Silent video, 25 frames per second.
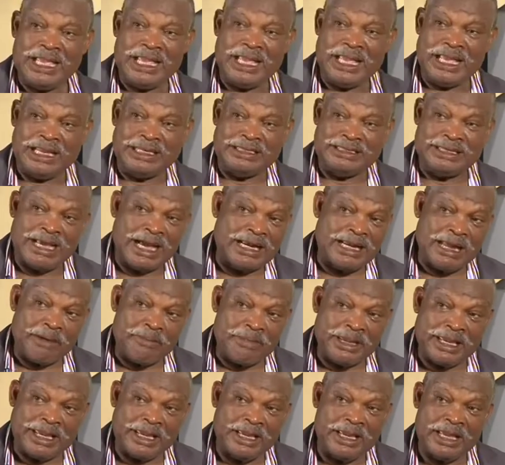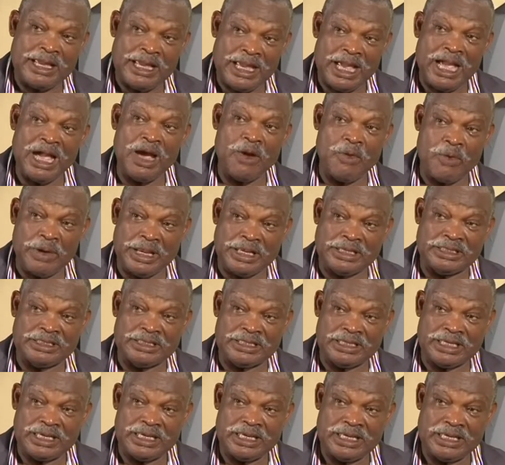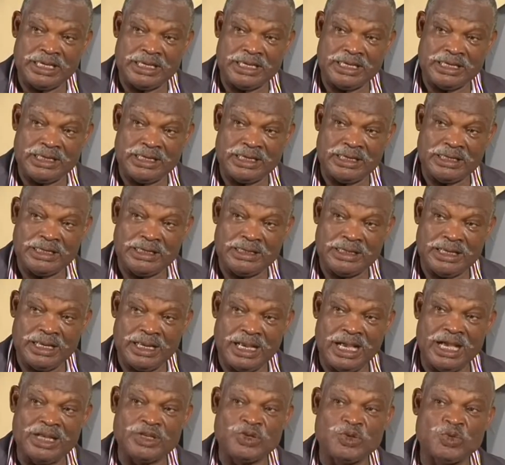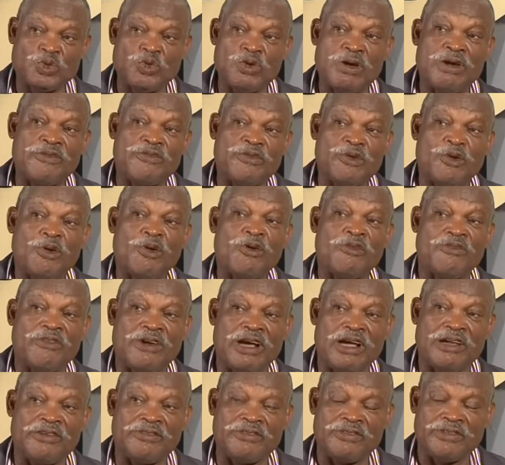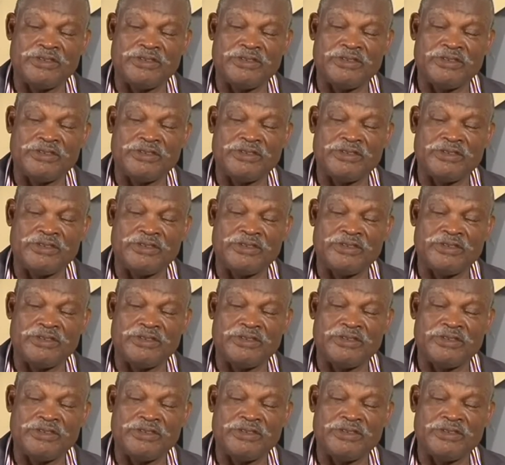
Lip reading: in Dynamic Airways at 12:05.